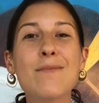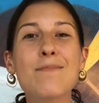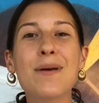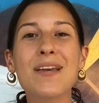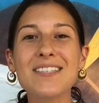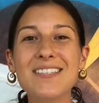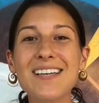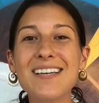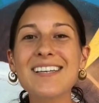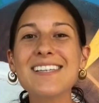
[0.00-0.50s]

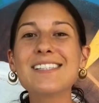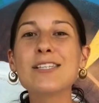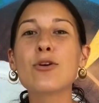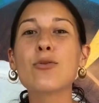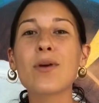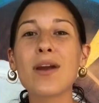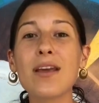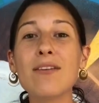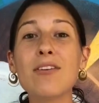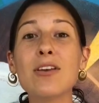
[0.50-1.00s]
Pitta is
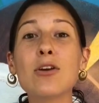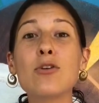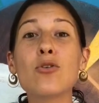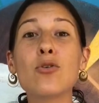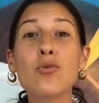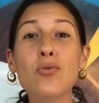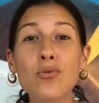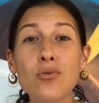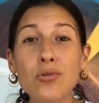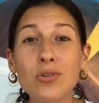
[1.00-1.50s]
craving
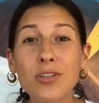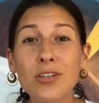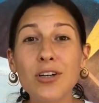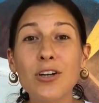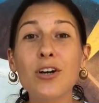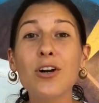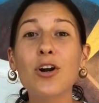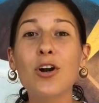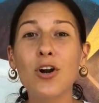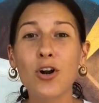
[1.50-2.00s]

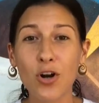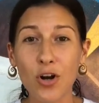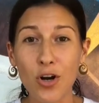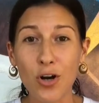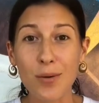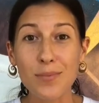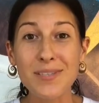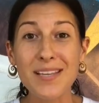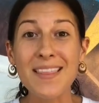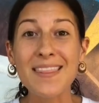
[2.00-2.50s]
cooler
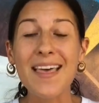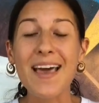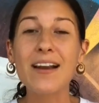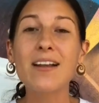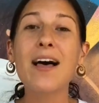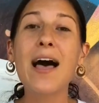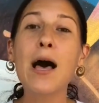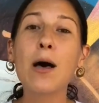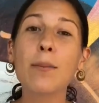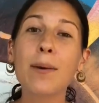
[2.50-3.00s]
herbs, and
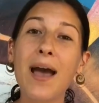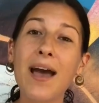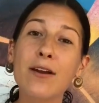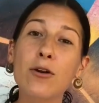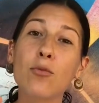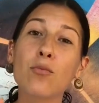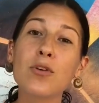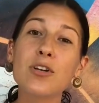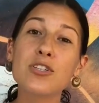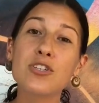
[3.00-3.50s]
that'll help
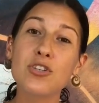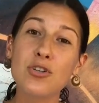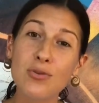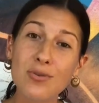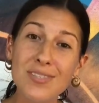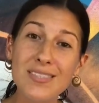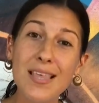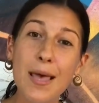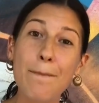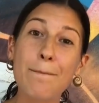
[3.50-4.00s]
kind of
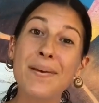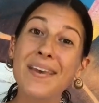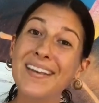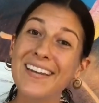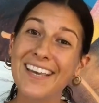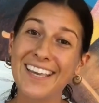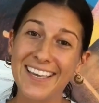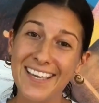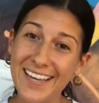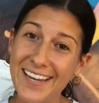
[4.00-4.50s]
reduce that
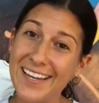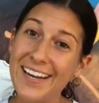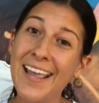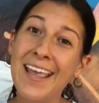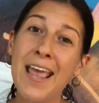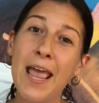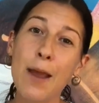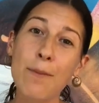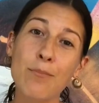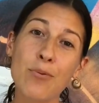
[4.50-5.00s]
Pitta heat
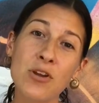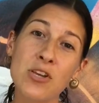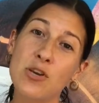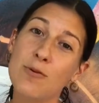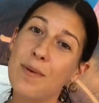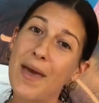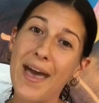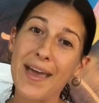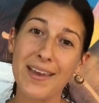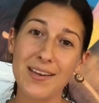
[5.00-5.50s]
and bring
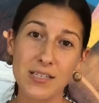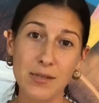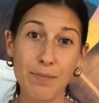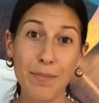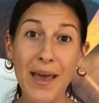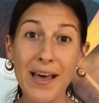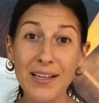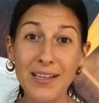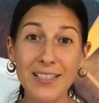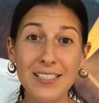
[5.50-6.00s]
you back into
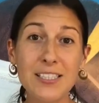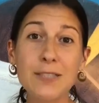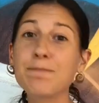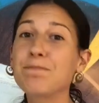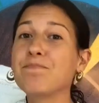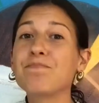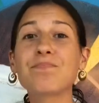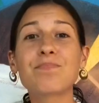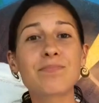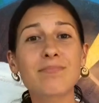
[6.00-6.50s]
balance.
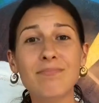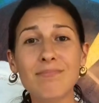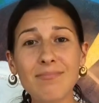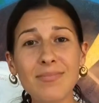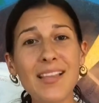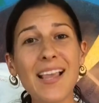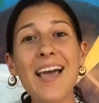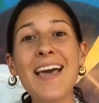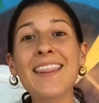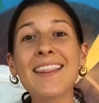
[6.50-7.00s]

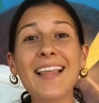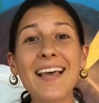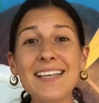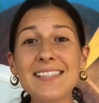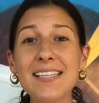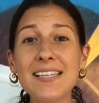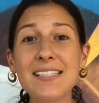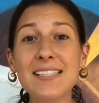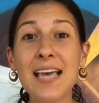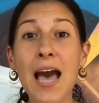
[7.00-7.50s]
And
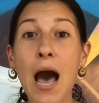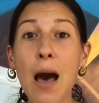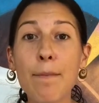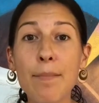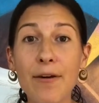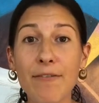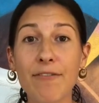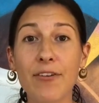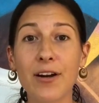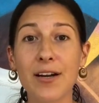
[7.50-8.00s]
lastly is
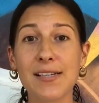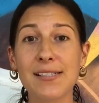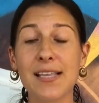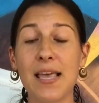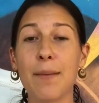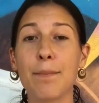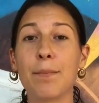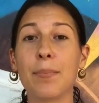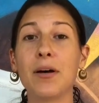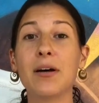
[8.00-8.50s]
Kapha, for
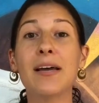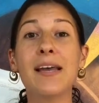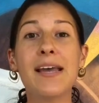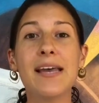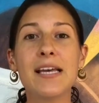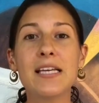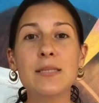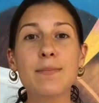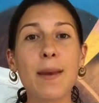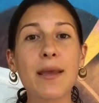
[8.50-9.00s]
example,
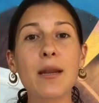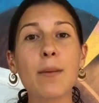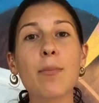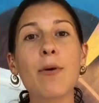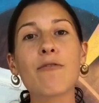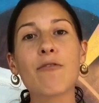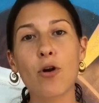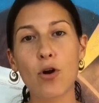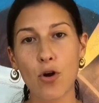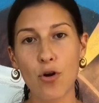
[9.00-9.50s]
is made up
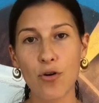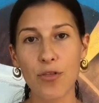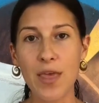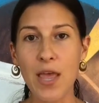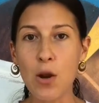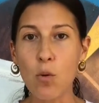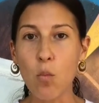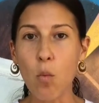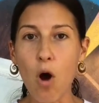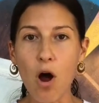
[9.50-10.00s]
of earth
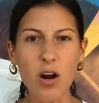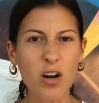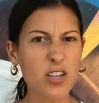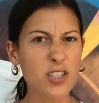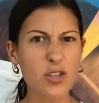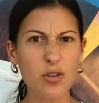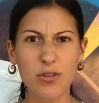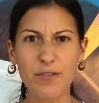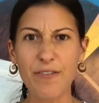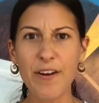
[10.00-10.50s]
and water.
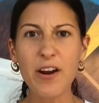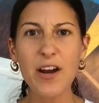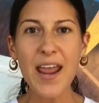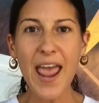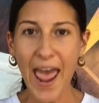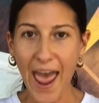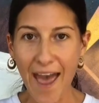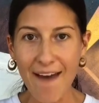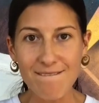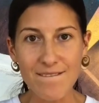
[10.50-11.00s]
So it's very
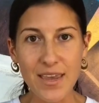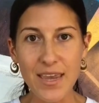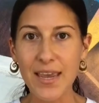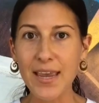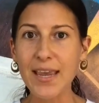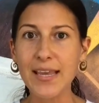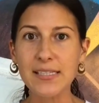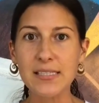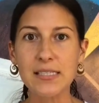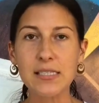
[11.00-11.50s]

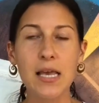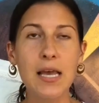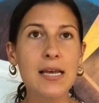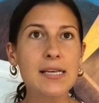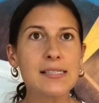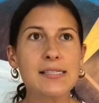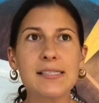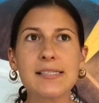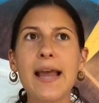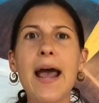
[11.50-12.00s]
heavy, it's
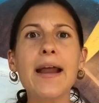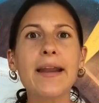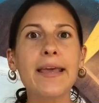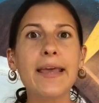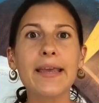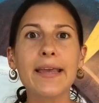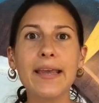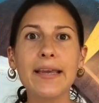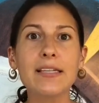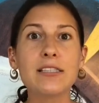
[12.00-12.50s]

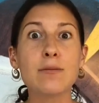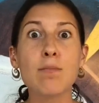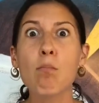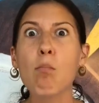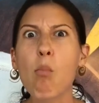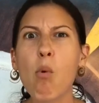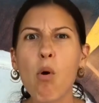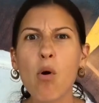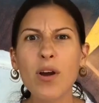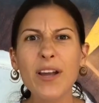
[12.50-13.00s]
static, it's
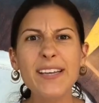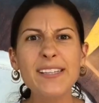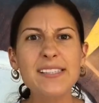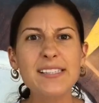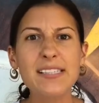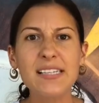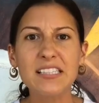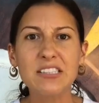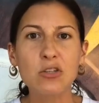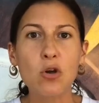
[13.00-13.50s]

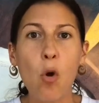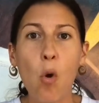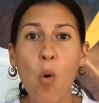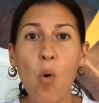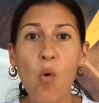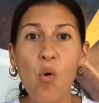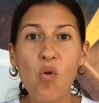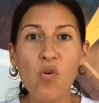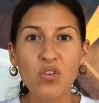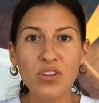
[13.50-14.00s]
moist, it's
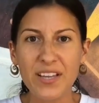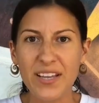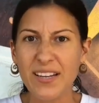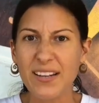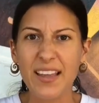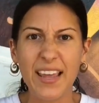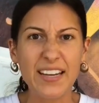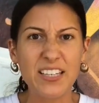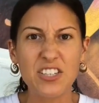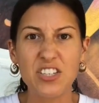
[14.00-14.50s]
cold,
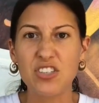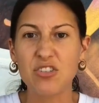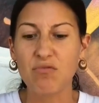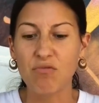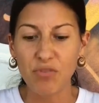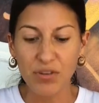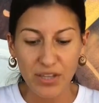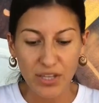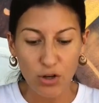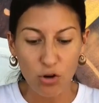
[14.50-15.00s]
and like just
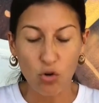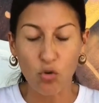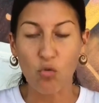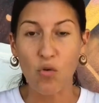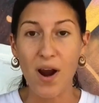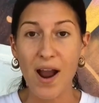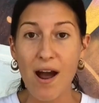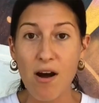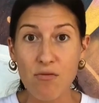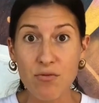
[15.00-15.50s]
really
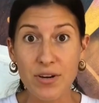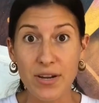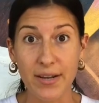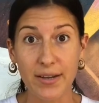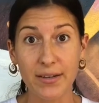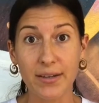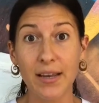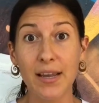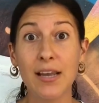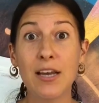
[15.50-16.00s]

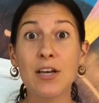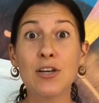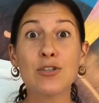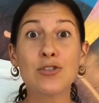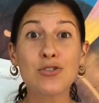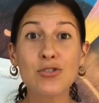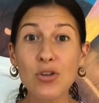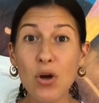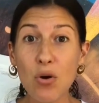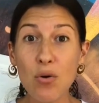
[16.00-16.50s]
grounded.
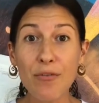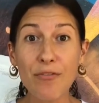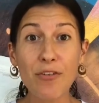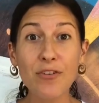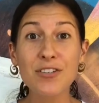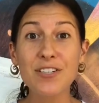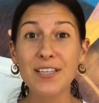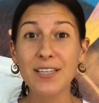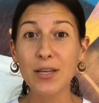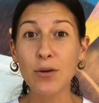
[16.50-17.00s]
So if
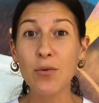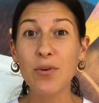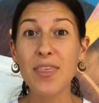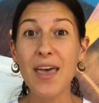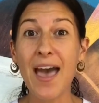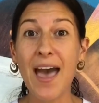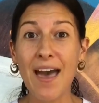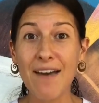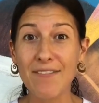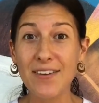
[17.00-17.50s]
you're dealing with
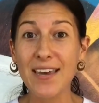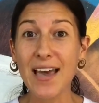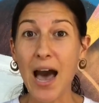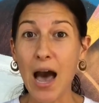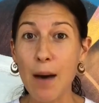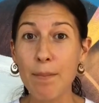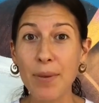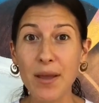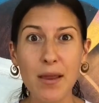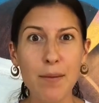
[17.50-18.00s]
a heavy
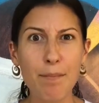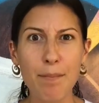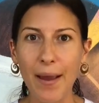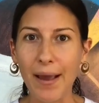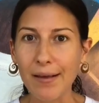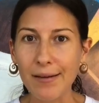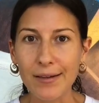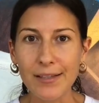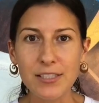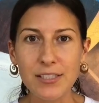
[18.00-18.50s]
Kapha
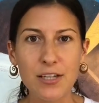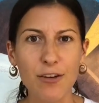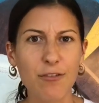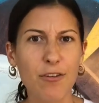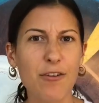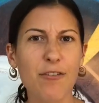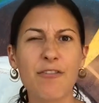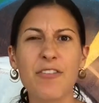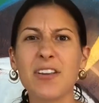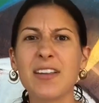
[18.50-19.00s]
imbalance,
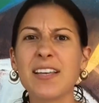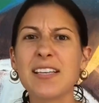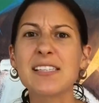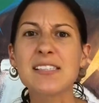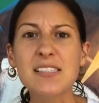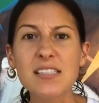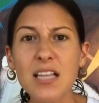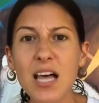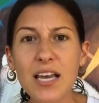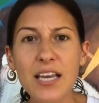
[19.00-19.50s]
if you're feeling
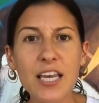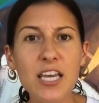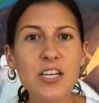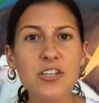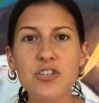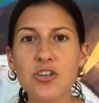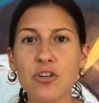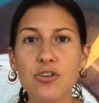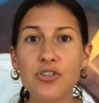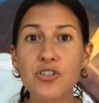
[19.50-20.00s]

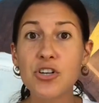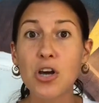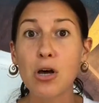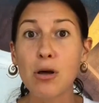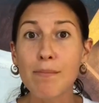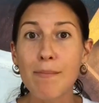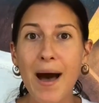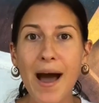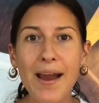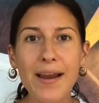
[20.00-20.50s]
sluggish, you're
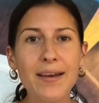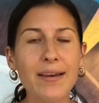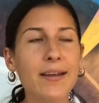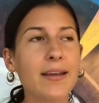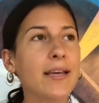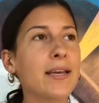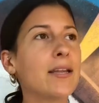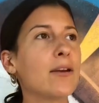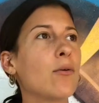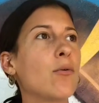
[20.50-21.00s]

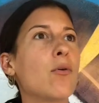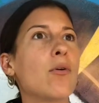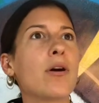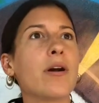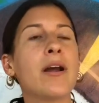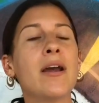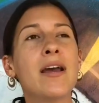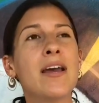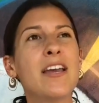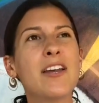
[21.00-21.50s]
dull-minded,
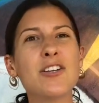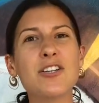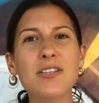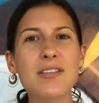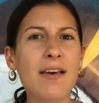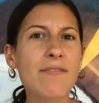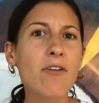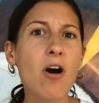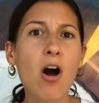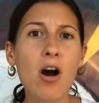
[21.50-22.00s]
or you
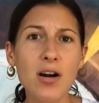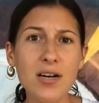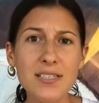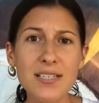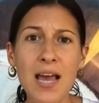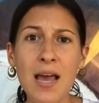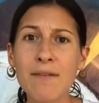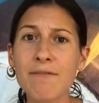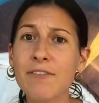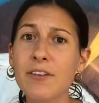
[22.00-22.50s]
just have a hard
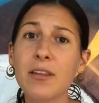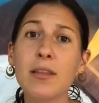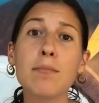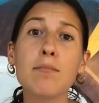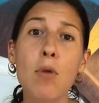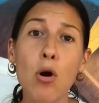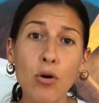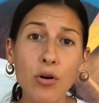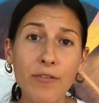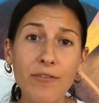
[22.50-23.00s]
time
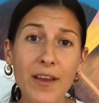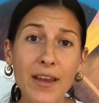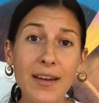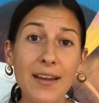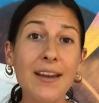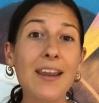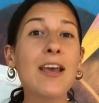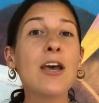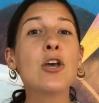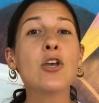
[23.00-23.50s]
feeling motivated,